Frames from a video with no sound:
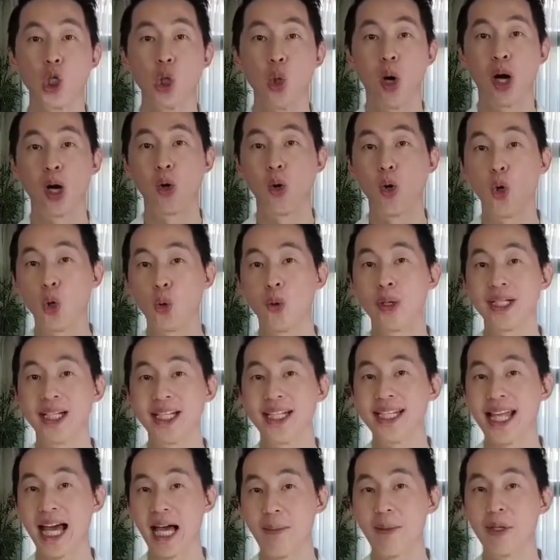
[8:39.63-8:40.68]
You are
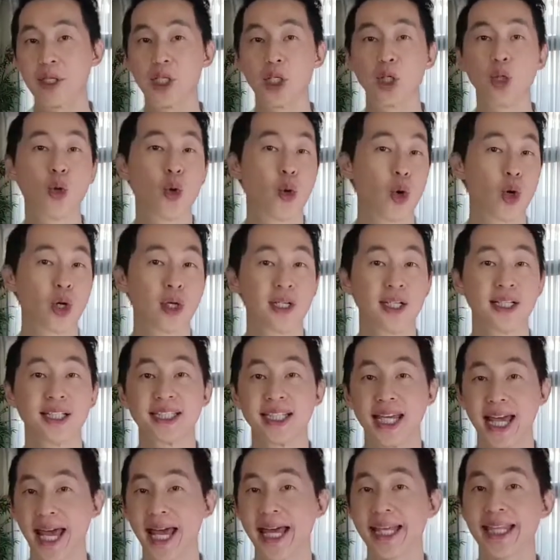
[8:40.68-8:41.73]
already damaging your
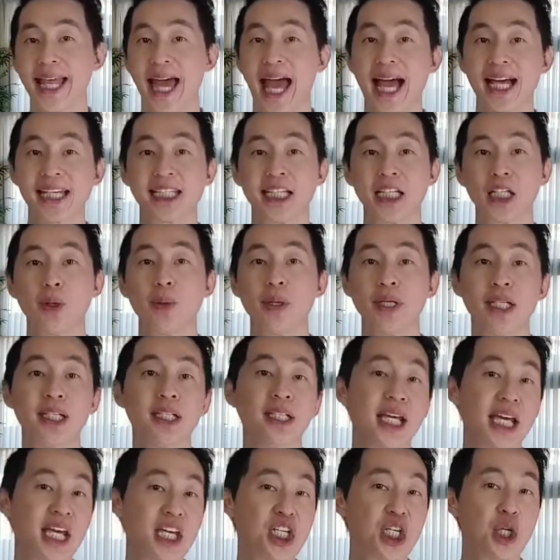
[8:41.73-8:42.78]
organs and
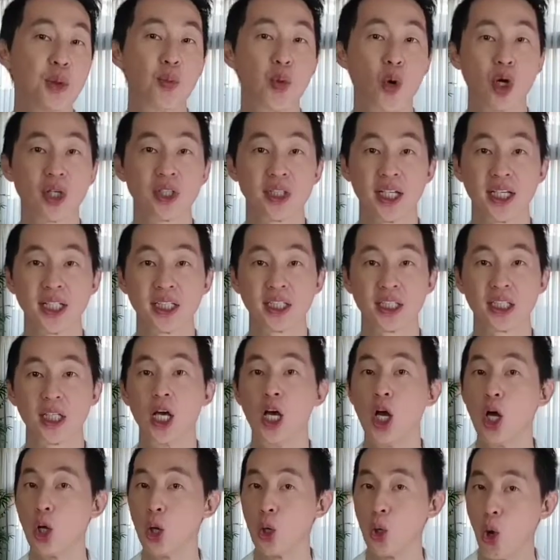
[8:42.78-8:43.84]
accelerating the aging process
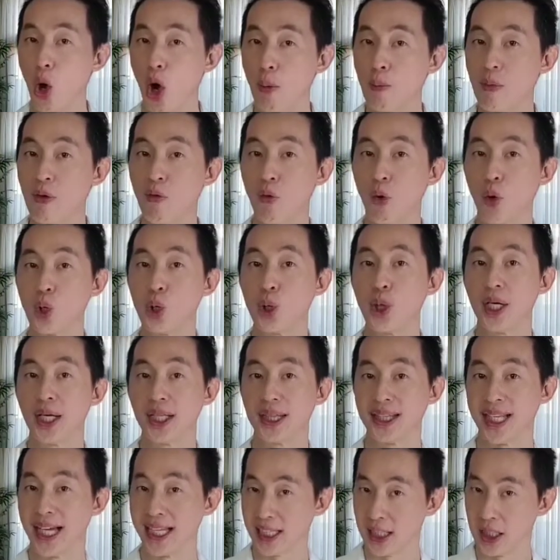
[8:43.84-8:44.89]
long before you
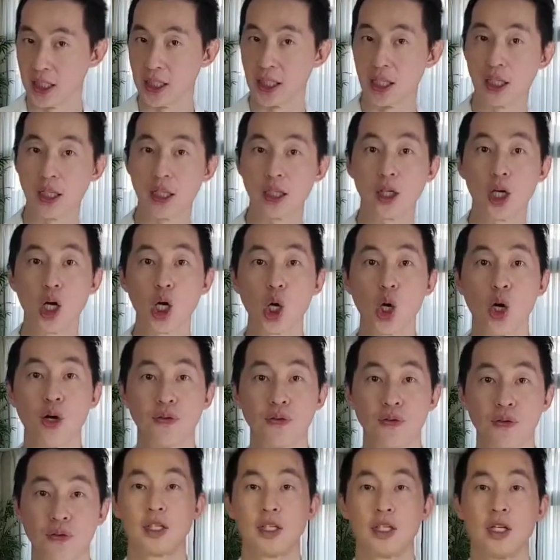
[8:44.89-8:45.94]
hit that clinical
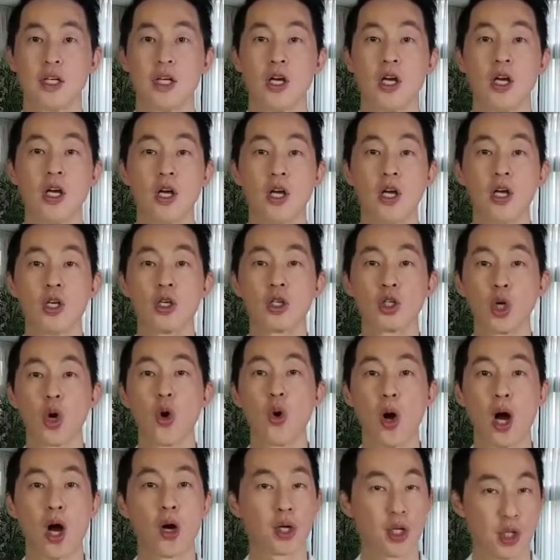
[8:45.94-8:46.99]
cutoff.
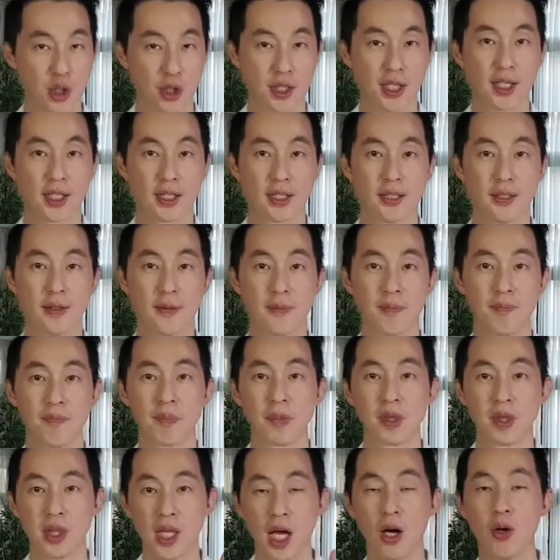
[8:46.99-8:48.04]
So how can you tell?
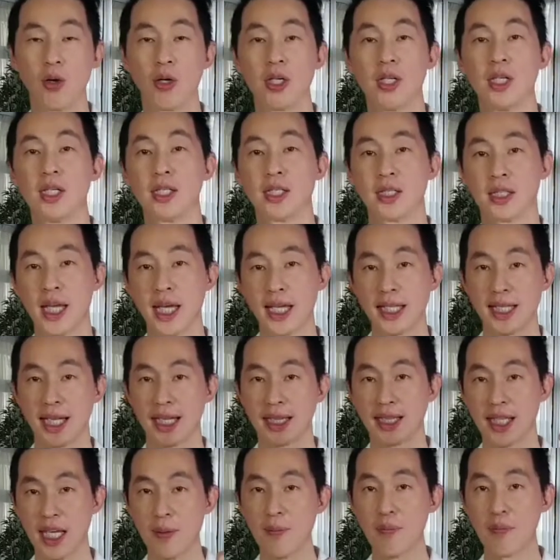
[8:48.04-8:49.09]
Now, take
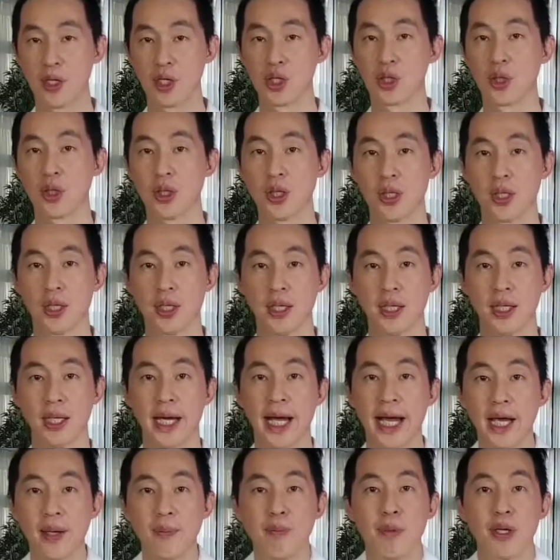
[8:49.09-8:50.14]
that tape measure
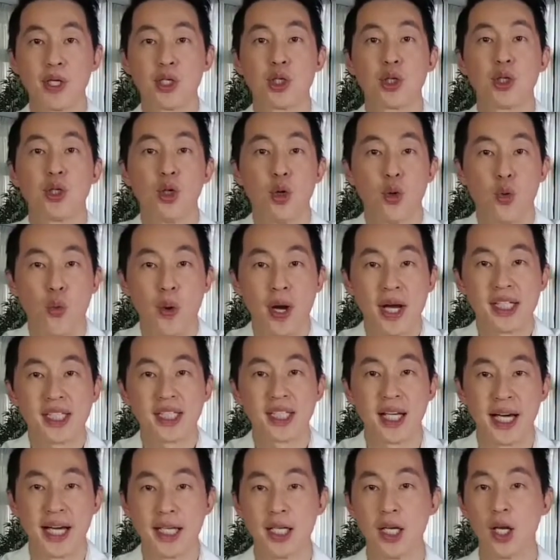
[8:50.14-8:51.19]
and measure your
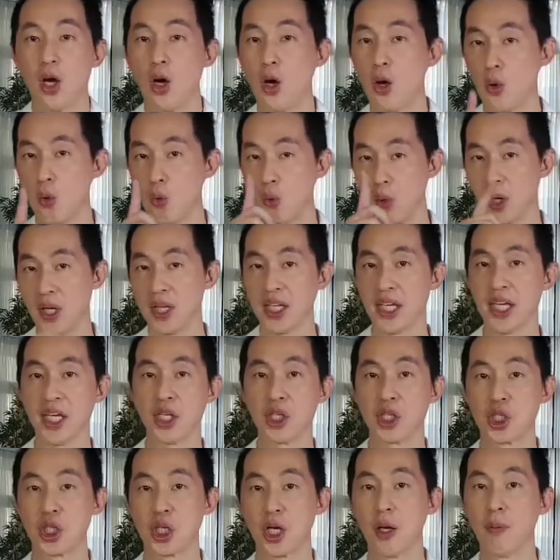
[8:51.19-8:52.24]
waistline 1
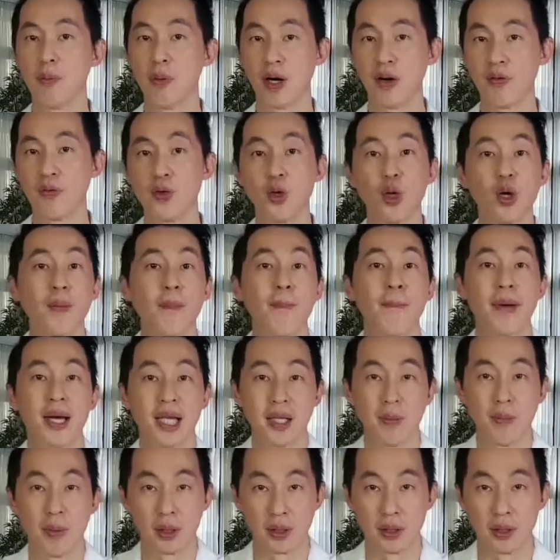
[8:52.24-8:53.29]
inch above your
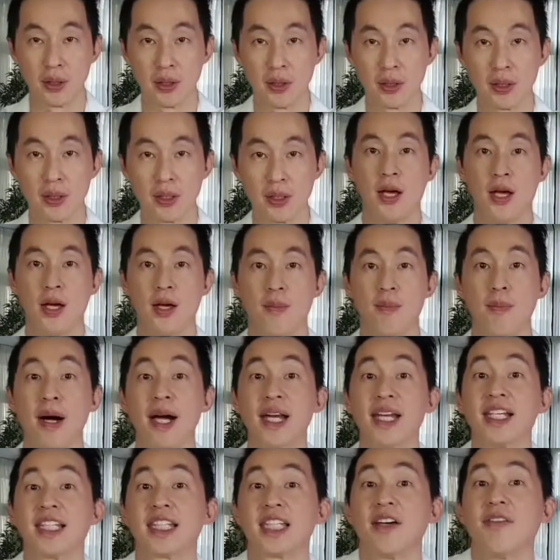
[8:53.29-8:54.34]
belly button.
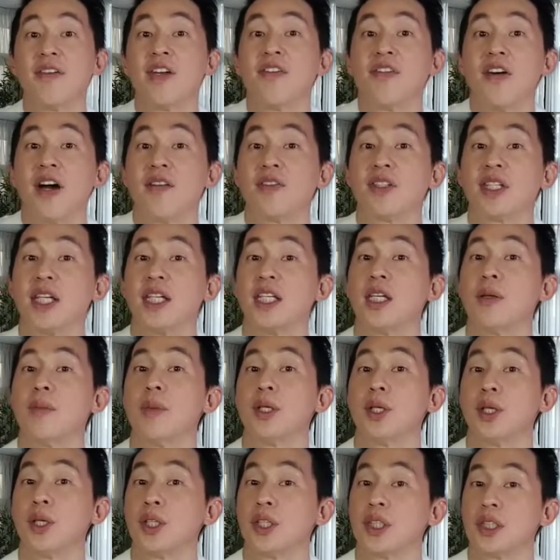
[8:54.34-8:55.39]
Mine is 75
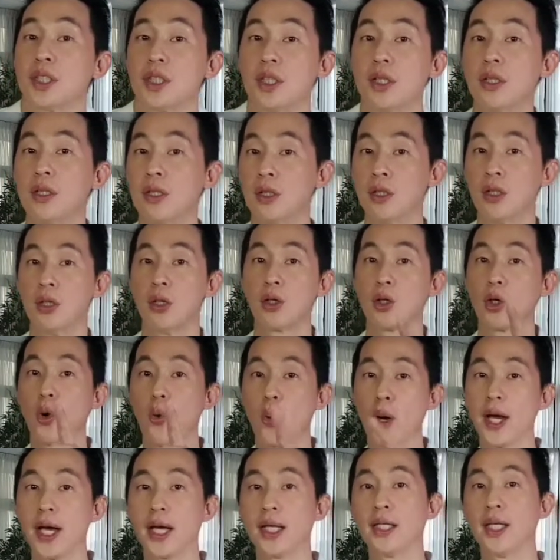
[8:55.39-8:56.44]
centimeters.
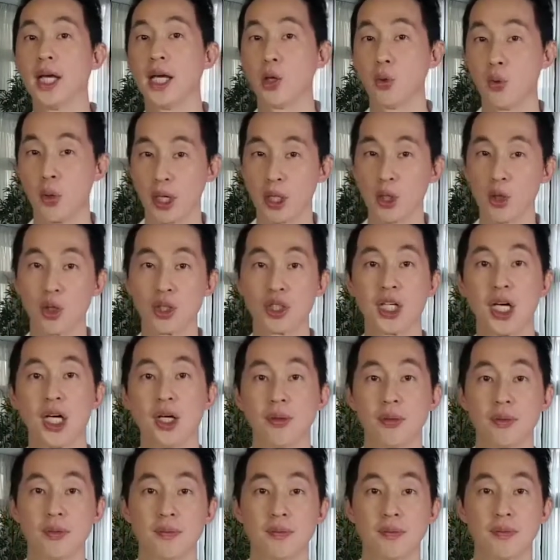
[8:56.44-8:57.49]
Go ahead and write yours
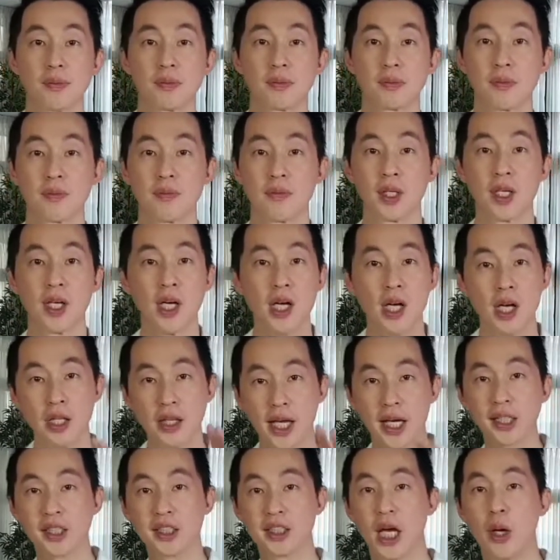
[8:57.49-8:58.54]
down.
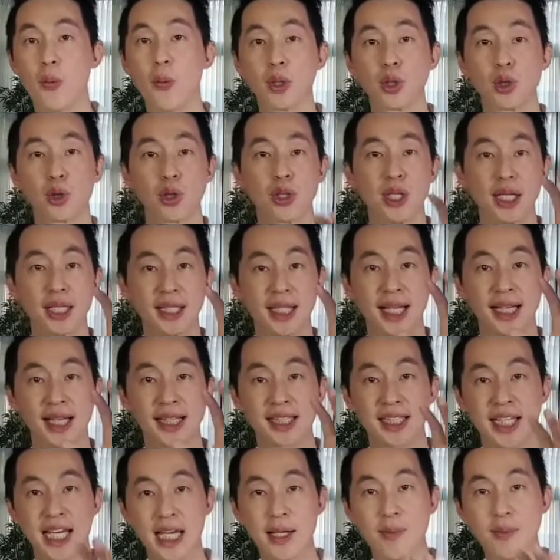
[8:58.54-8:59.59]
Next, I want you to take
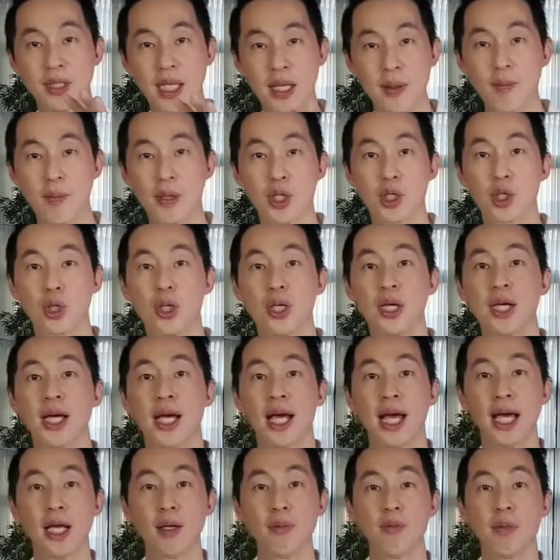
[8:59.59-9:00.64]
that same tape measure
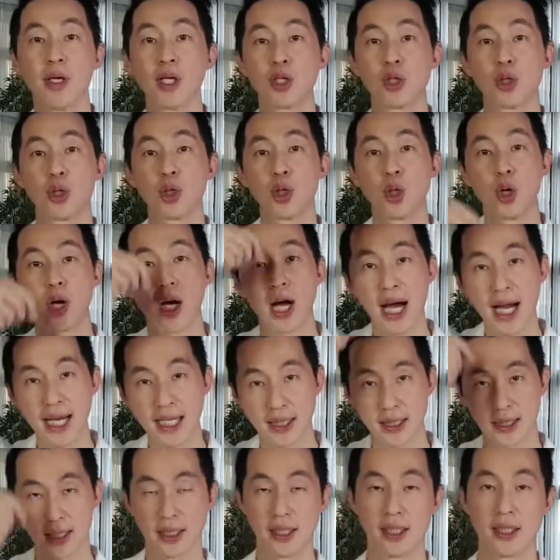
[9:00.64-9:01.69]
and measure your
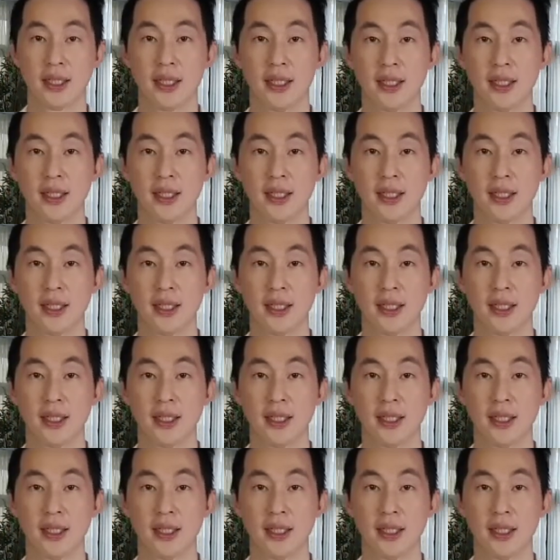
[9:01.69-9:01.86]
height.